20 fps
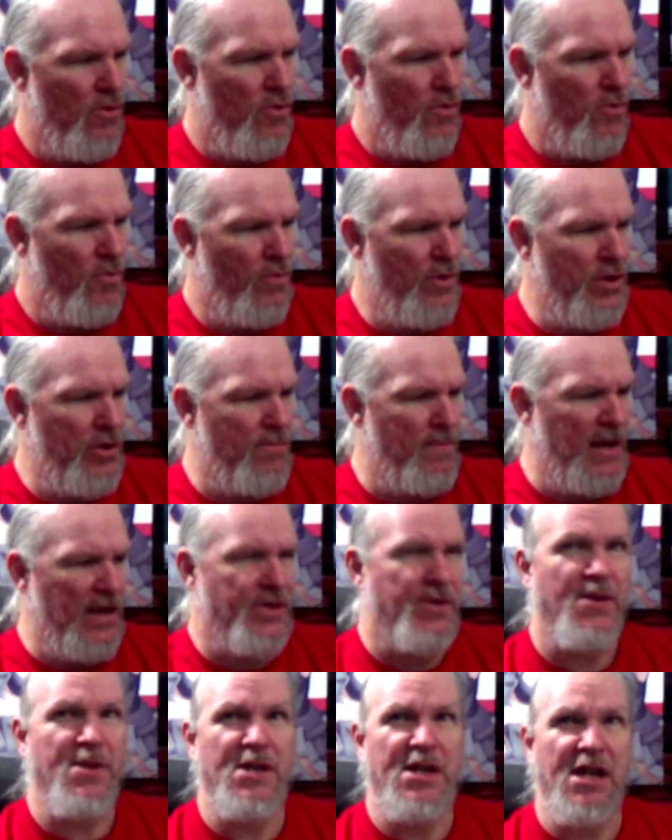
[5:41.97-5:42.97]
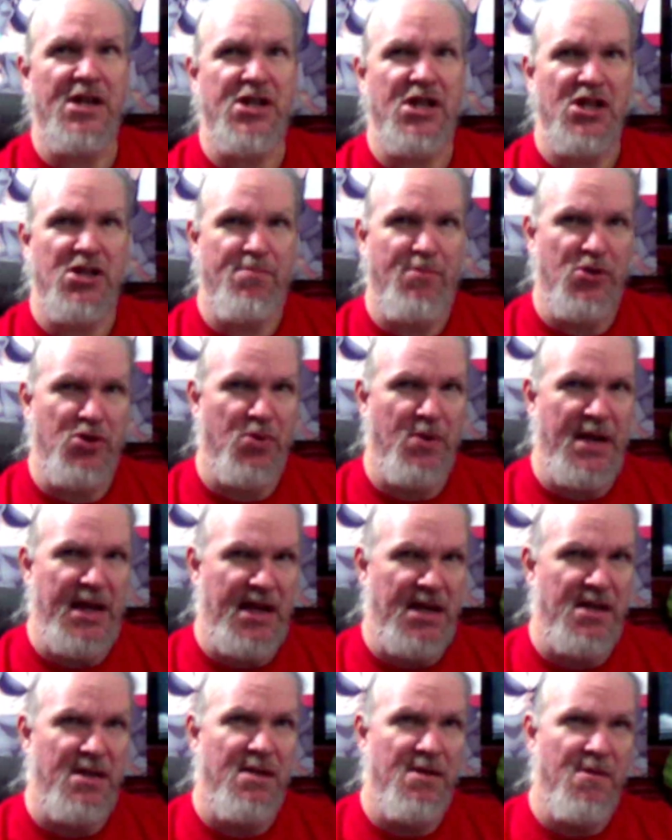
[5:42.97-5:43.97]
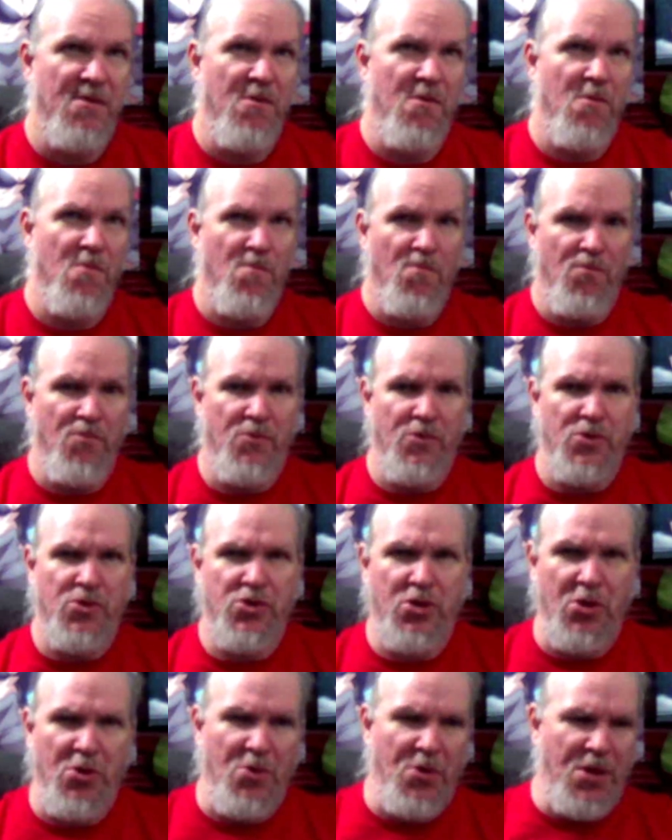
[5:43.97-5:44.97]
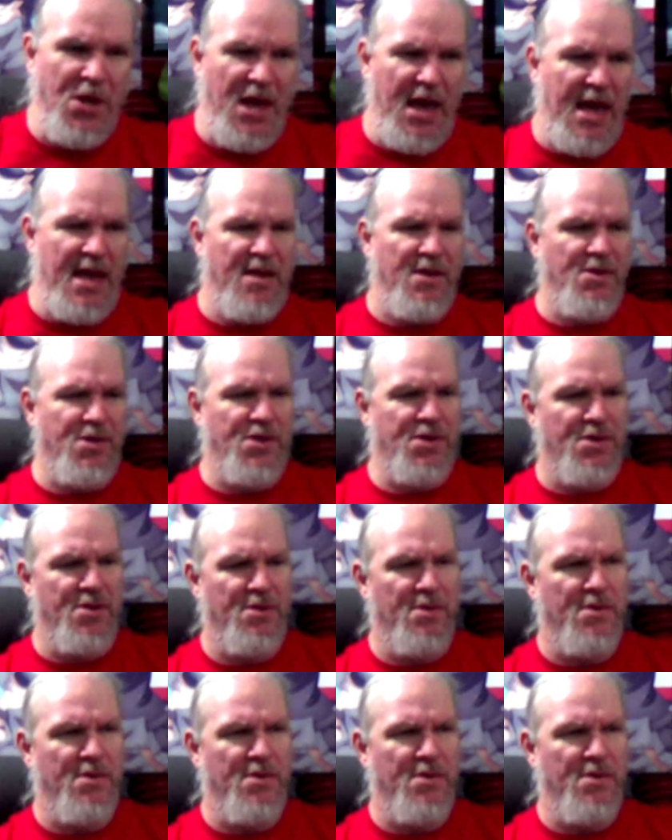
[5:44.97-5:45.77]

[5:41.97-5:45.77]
when you measure the distance between two things,